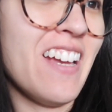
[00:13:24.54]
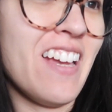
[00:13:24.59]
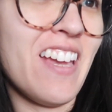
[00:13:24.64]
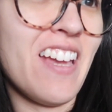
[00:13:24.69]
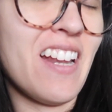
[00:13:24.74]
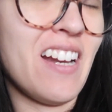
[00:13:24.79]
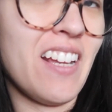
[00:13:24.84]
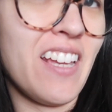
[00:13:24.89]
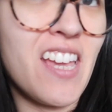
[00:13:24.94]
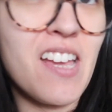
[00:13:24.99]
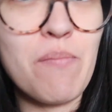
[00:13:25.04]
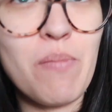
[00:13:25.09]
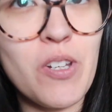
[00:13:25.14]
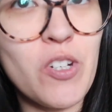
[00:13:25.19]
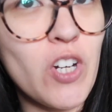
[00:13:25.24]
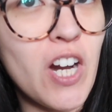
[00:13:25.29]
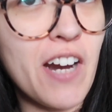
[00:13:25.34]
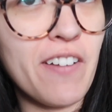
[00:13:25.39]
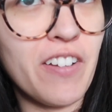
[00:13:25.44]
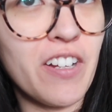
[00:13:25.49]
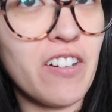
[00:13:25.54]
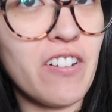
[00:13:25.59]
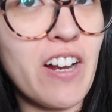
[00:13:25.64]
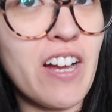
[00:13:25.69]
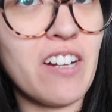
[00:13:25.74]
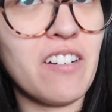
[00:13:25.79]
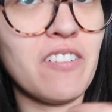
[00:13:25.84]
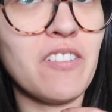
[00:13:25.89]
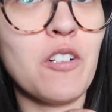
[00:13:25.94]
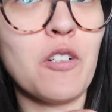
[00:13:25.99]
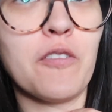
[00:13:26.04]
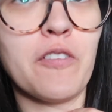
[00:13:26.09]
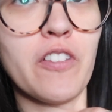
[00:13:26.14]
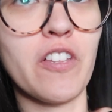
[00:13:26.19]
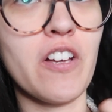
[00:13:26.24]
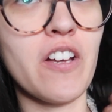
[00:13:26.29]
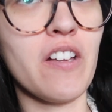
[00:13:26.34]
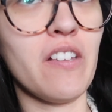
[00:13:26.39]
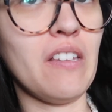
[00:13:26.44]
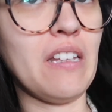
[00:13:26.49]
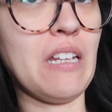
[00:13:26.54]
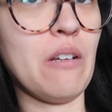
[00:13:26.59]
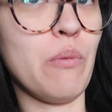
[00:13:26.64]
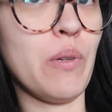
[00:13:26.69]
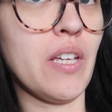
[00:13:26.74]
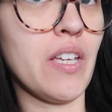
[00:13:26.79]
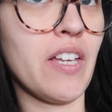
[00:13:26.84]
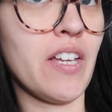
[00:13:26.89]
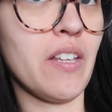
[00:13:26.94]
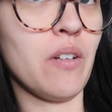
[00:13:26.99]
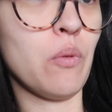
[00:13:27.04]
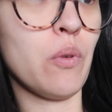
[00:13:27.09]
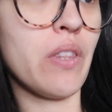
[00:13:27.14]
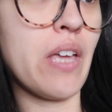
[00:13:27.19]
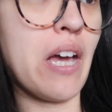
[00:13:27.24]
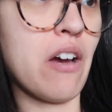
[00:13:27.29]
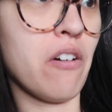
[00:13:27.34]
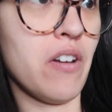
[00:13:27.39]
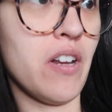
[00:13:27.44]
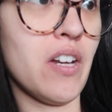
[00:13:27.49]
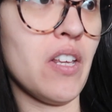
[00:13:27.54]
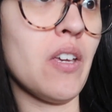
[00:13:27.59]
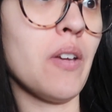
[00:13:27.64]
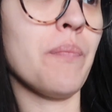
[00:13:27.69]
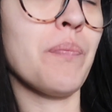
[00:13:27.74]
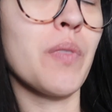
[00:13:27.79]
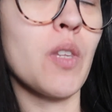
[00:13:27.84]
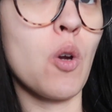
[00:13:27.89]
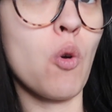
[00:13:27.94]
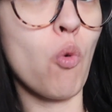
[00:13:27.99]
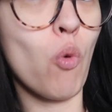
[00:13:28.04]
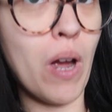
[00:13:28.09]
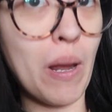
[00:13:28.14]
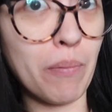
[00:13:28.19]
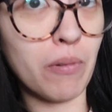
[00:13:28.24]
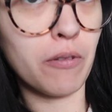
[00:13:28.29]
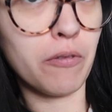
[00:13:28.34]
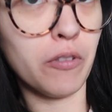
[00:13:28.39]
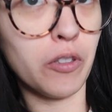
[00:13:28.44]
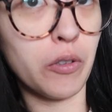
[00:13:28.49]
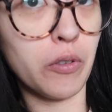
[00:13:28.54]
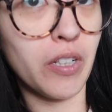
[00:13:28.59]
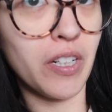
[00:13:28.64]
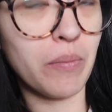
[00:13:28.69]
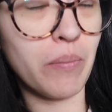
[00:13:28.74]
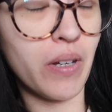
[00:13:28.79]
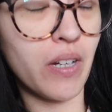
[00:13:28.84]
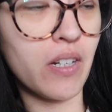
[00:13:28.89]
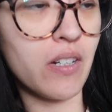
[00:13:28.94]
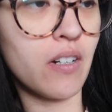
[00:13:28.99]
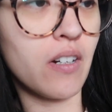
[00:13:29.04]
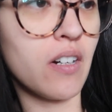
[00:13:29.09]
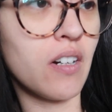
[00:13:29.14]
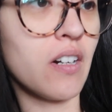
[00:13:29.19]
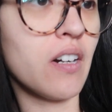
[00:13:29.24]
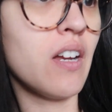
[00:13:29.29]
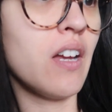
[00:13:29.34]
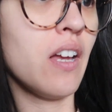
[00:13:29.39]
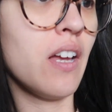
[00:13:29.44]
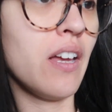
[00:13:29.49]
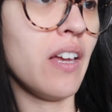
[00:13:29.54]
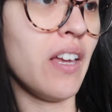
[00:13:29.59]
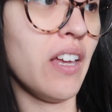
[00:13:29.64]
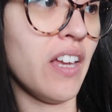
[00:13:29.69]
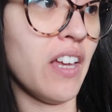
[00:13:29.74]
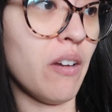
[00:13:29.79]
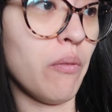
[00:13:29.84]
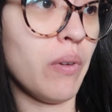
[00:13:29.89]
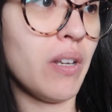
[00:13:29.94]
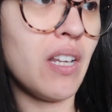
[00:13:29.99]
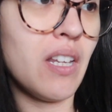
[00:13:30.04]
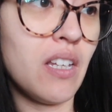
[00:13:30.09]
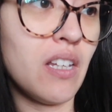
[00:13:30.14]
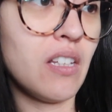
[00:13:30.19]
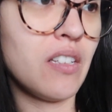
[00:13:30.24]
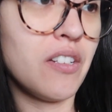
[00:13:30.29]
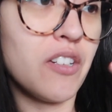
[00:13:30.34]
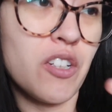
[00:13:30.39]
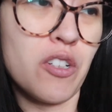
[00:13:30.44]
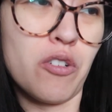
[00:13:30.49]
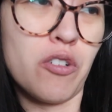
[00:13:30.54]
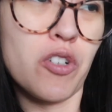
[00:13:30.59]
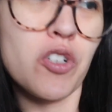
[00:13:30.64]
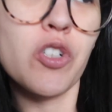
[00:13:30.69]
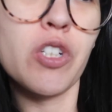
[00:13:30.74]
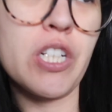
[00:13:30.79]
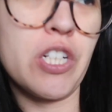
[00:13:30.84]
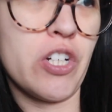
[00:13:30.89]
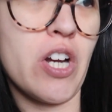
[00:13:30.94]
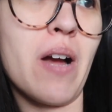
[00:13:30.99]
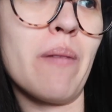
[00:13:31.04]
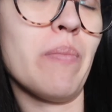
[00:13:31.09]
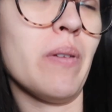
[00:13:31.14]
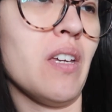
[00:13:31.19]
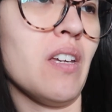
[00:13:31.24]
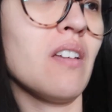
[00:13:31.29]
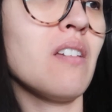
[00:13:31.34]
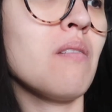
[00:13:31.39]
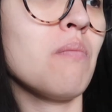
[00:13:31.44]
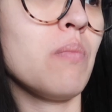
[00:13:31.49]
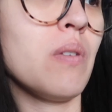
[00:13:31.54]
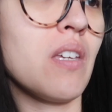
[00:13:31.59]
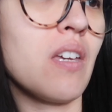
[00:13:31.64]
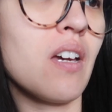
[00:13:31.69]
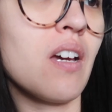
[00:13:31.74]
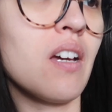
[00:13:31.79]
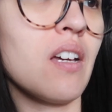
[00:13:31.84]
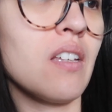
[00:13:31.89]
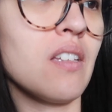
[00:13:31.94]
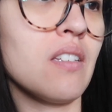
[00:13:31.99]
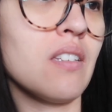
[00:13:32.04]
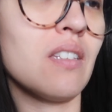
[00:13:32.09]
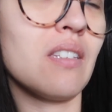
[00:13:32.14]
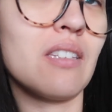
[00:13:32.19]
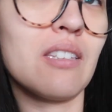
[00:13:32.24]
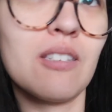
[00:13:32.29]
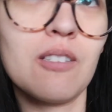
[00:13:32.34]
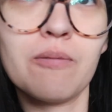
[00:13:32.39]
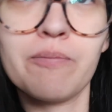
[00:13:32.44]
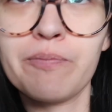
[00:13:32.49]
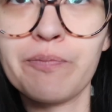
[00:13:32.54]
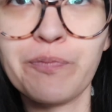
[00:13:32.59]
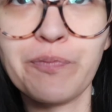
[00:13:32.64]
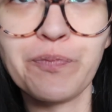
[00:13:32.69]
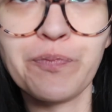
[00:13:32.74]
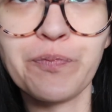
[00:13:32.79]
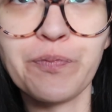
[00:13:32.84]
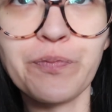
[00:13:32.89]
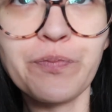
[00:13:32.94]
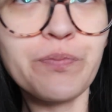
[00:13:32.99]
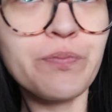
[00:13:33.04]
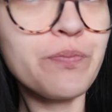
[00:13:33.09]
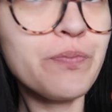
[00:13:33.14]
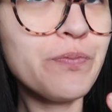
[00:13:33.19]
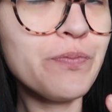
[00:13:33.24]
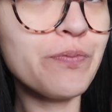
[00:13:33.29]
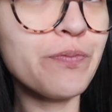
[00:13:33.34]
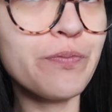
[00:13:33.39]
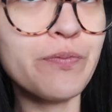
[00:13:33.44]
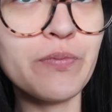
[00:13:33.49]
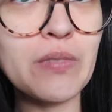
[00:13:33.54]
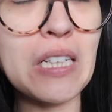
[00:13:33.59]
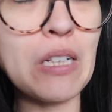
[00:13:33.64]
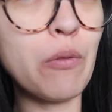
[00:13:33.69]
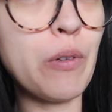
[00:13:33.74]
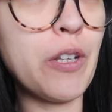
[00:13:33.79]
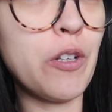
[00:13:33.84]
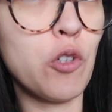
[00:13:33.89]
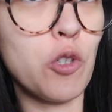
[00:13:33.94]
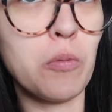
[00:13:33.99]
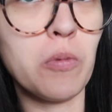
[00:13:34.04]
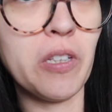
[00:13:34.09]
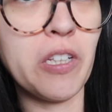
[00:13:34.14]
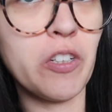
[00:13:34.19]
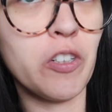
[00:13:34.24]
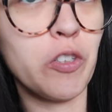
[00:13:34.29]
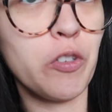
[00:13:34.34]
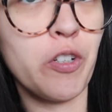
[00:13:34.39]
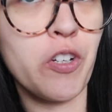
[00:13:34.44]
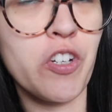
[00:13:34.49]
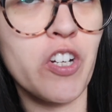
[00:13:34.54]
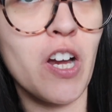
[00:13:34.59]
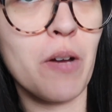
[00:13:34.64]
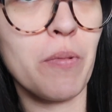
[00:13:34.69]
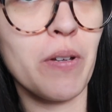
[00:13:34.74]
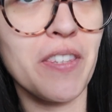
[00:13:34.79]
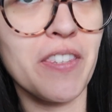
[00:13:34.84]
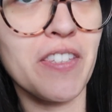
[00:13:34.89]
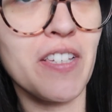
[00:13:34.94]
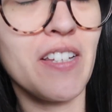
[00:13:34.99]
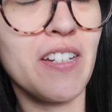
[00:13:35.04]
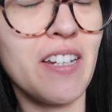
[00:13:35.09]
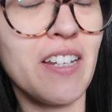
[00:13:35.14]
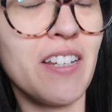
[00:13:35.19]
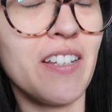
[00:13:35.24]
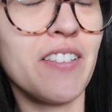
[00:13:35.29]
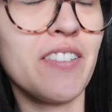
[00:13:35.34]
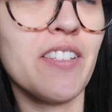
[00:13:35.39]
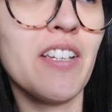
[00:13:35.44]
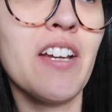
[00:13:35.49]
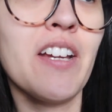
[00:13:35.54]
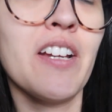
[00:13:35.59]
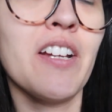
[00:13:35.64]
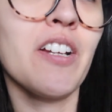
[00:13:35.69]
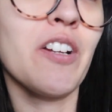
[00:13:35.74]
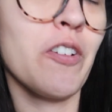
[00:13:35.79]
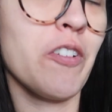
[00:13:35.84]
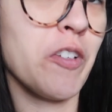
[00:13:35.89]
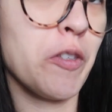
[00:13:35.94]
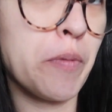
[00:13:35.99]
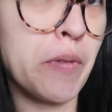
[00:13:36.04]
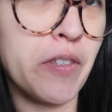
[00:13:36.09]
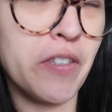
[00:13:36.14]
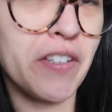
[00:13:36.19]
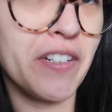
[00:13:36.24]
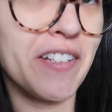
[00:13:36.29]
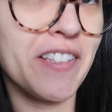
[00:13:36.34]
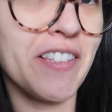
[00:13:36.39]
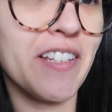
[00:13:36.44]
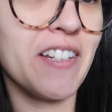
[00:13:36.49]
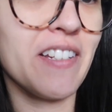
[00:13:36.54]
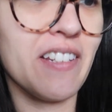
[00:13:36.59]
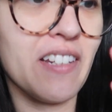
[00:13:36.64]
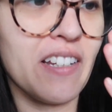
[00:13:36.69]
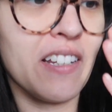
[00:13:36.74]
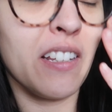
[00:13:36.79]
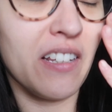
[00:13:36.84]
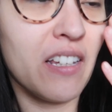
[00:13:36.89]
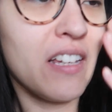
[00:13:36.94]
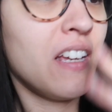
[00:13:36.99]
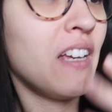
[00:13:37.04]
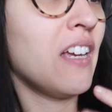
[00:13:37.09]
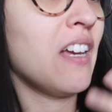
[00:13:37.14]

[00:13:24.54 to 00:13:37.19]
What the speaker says: and I can't be driving around over the holiday weekend without any wiper fluid in my car. And we need to go grocery shopping because we normally grocery shop on Sundays, Christmas on a Sunday.